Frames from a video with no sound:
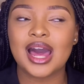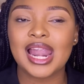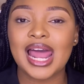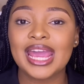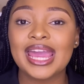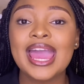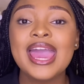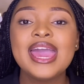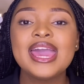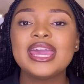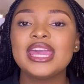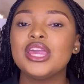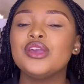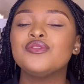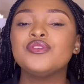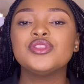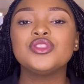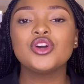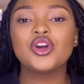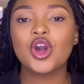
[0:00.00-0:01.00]
Like,
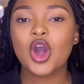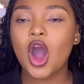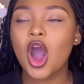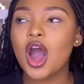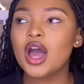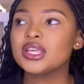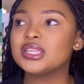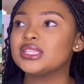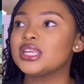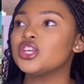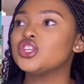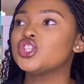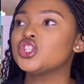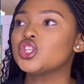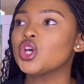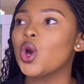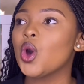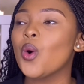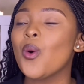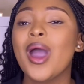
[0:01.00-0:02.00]
even the cast is
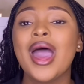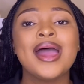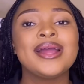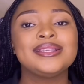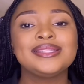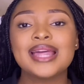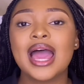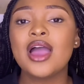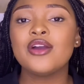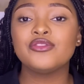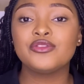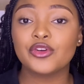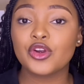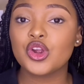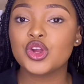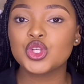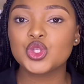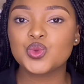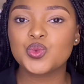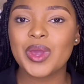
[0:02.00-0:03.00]
so diverse.